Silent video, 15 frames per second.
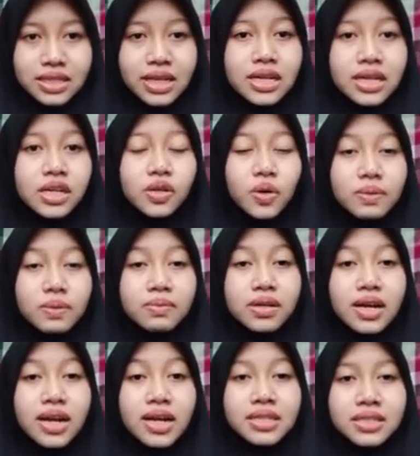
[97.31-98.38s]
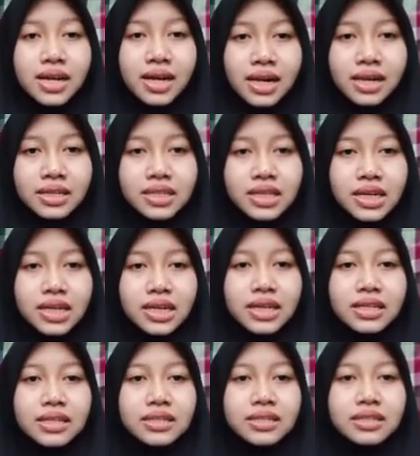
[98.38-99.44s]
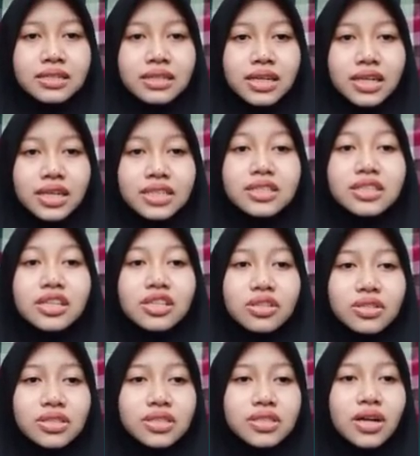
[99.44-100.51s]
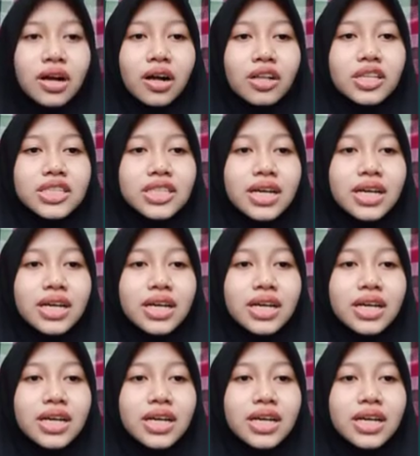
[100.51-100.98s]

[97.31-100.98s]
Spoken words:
grammar has held and continues to hold